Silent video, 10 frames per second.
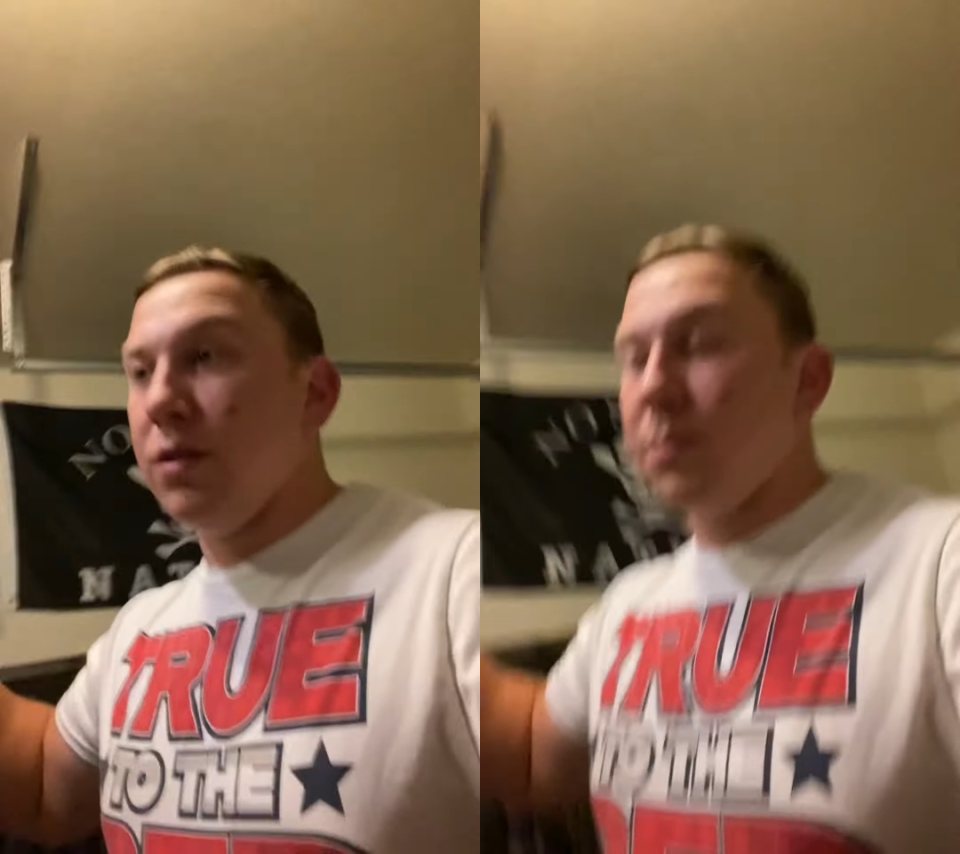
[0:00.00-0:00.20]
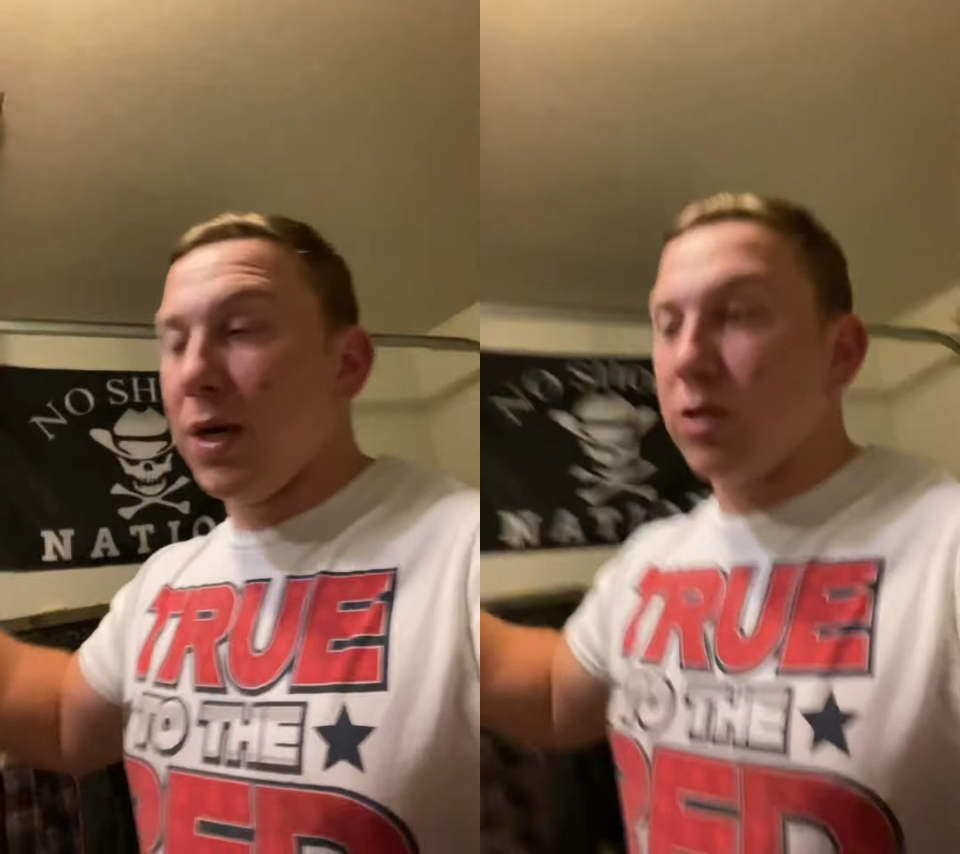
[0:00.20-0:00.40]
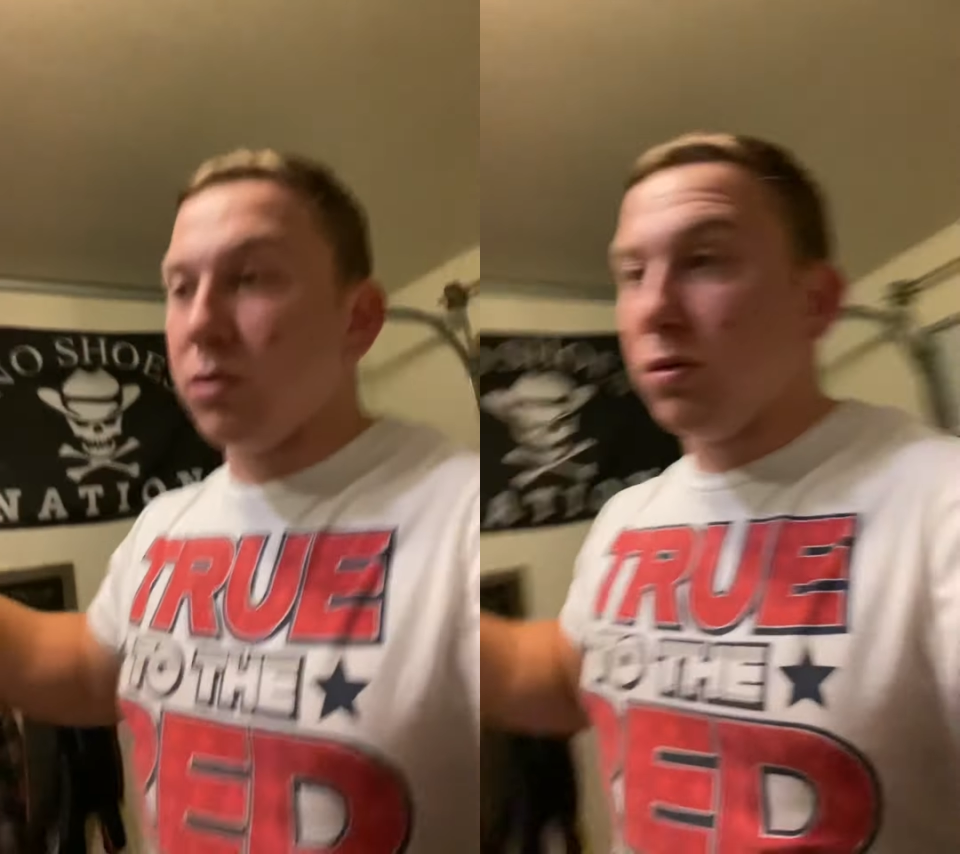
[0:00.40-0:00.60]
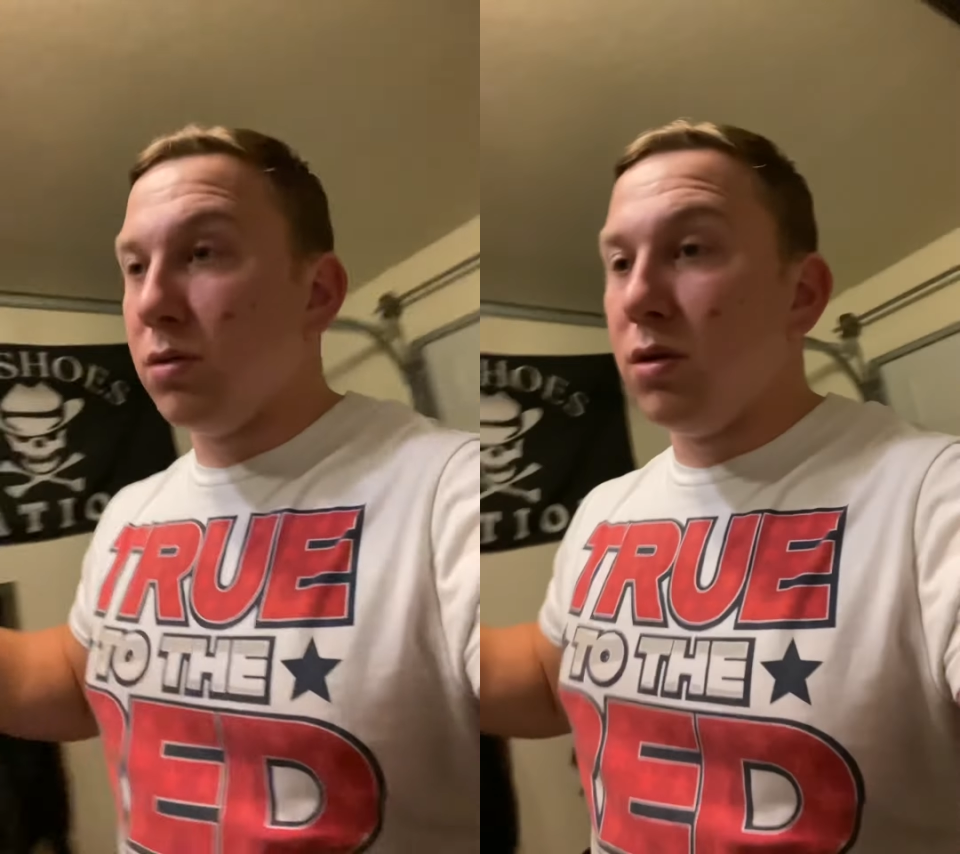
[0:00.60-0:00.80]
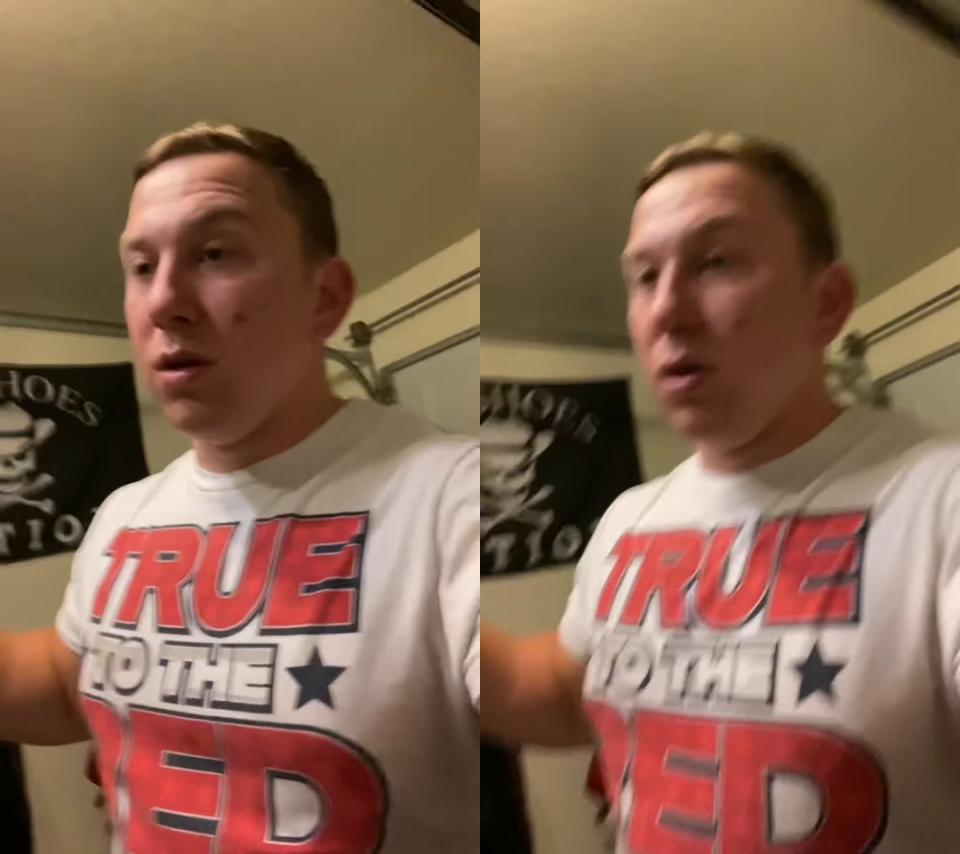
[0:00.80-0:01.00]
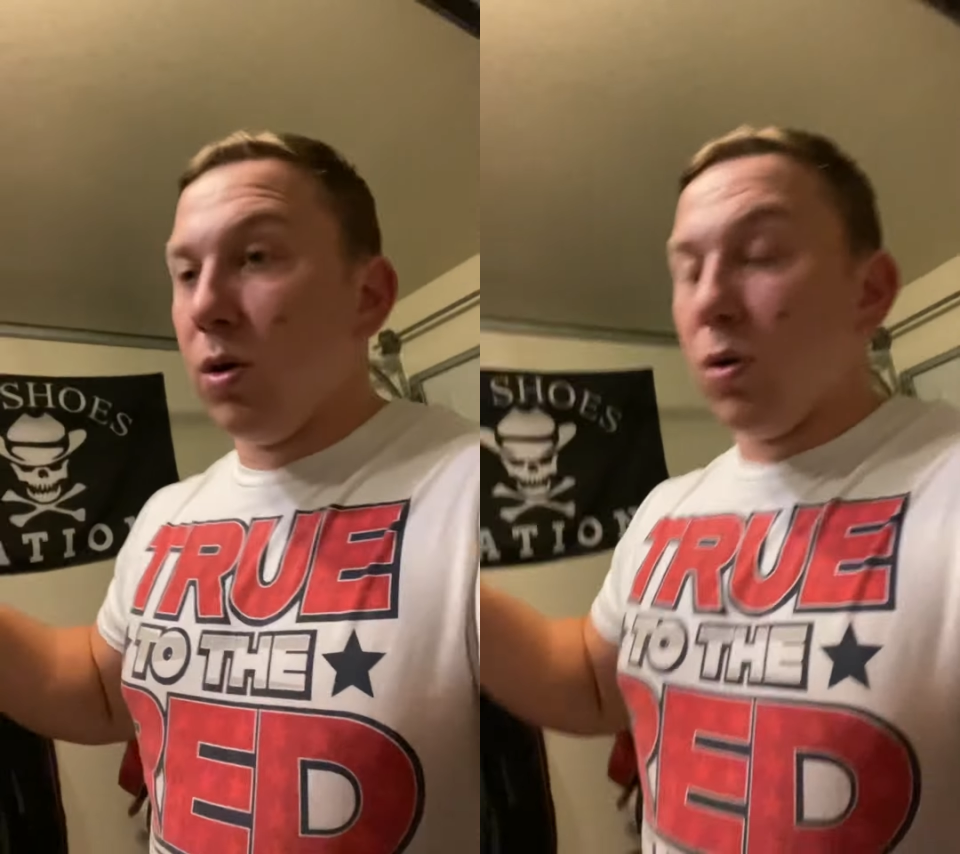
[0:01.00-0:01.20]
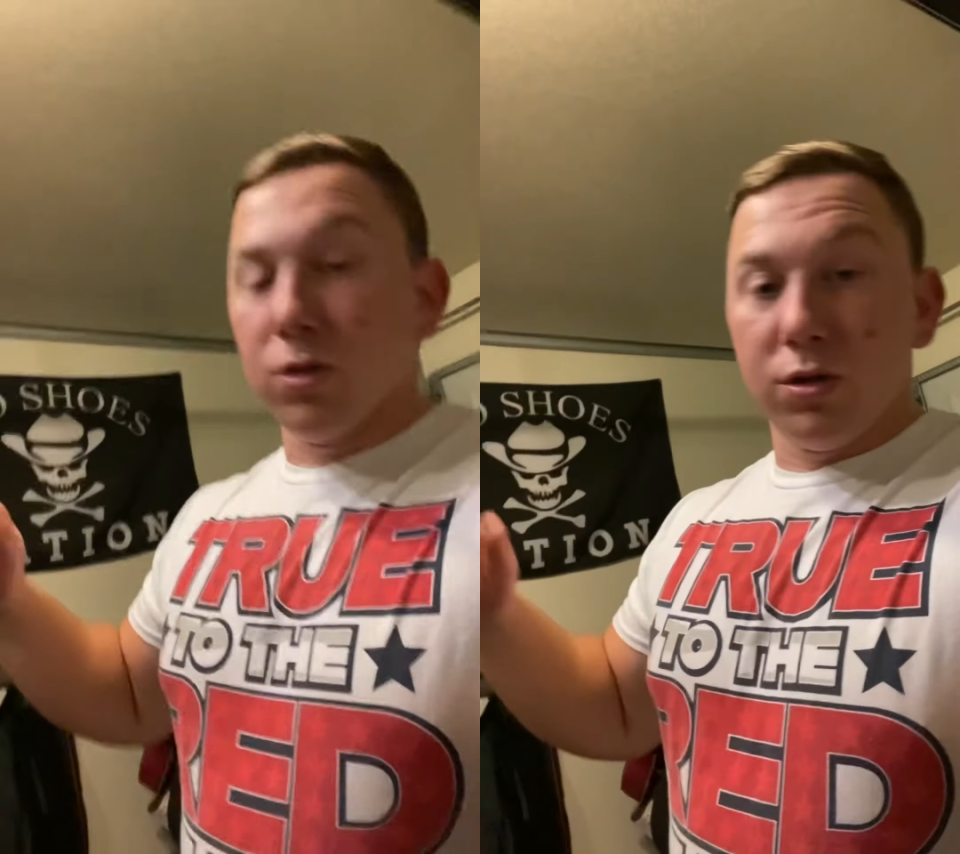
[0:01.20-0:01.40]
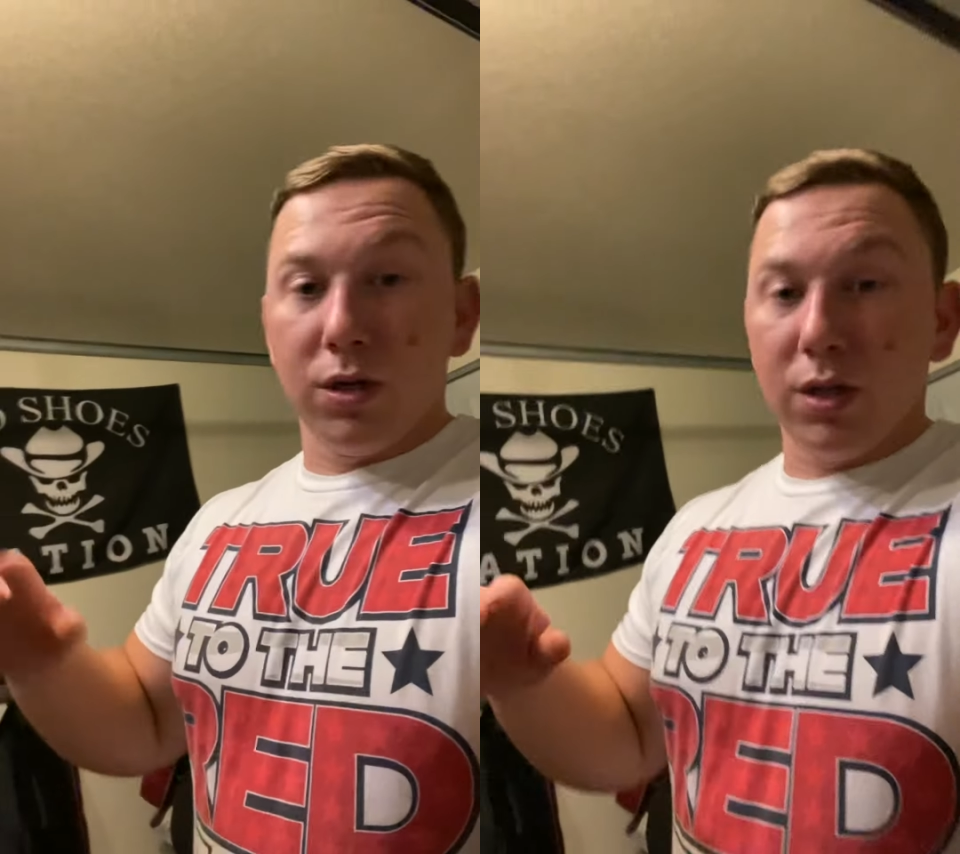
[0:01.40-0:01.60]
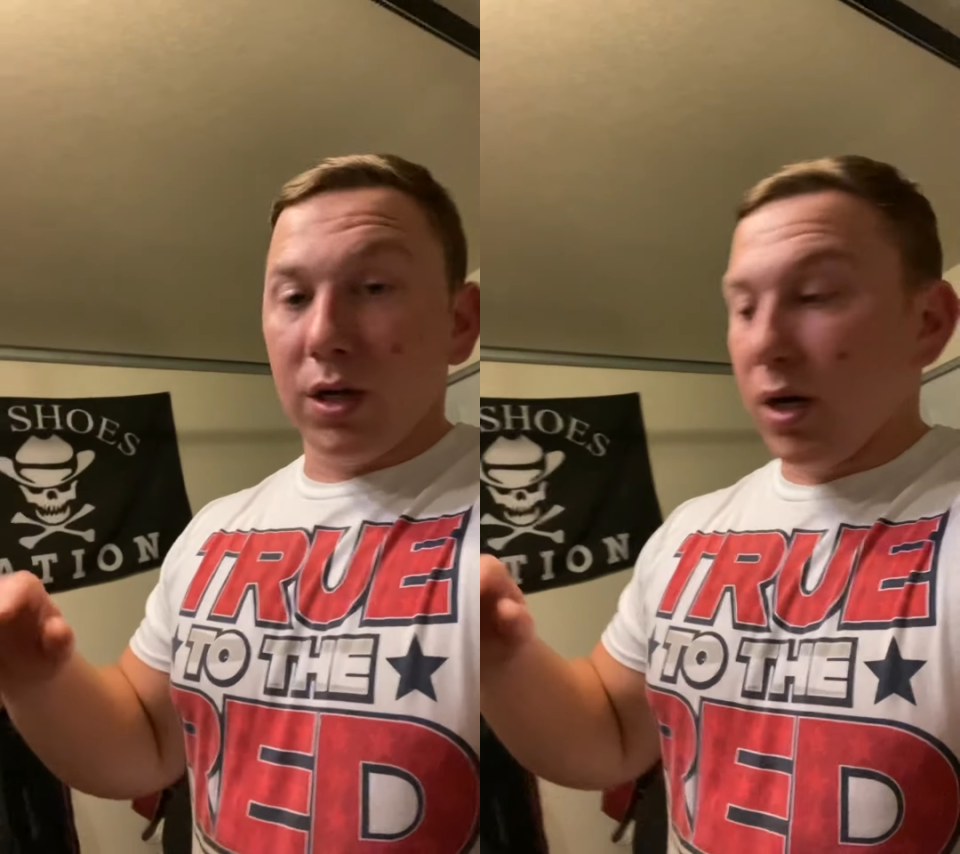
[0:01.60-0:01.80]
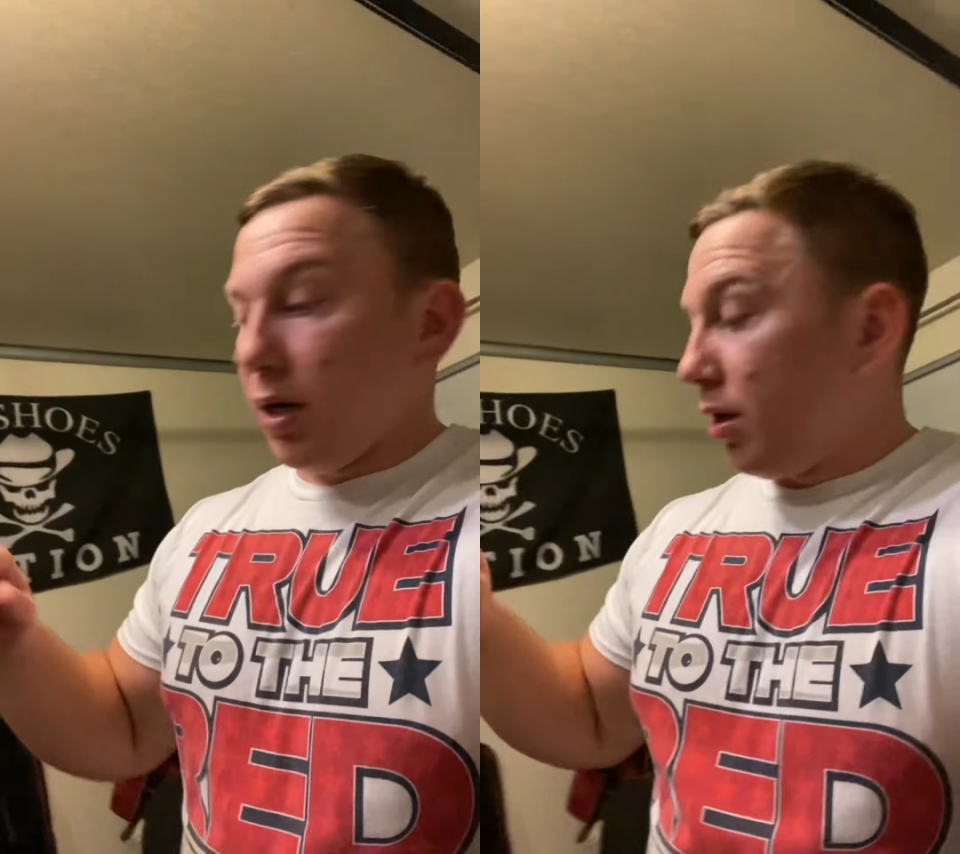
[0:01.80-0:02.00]
special or street
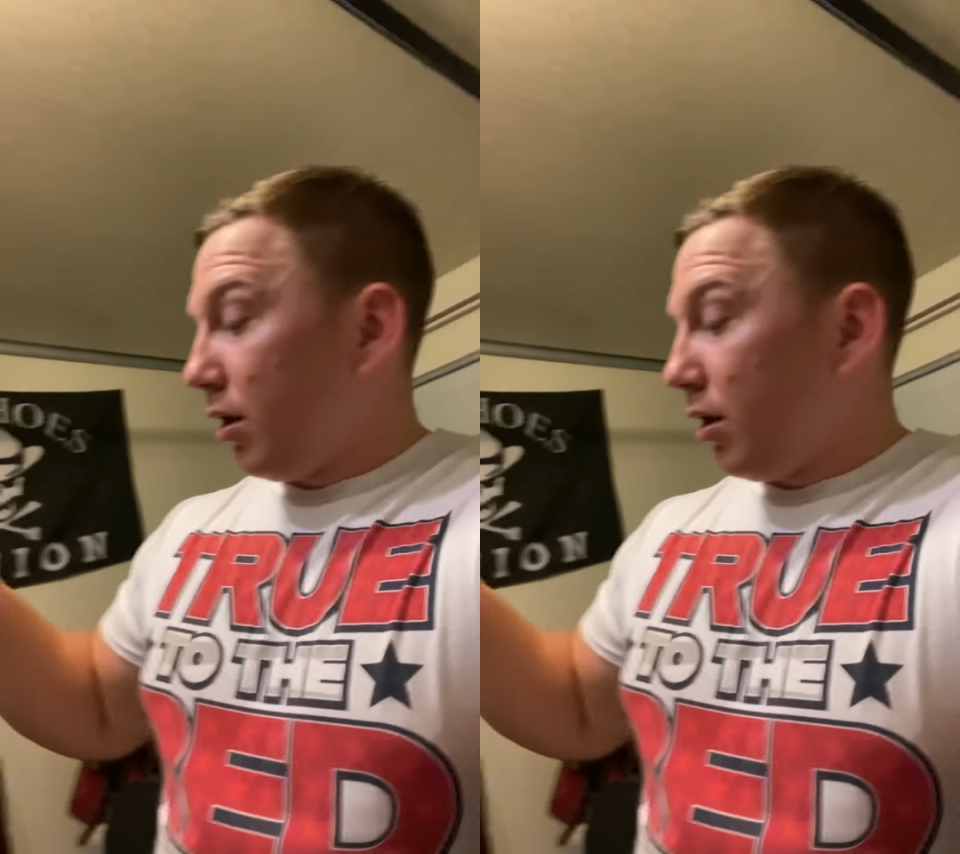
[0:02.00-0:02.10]
glide.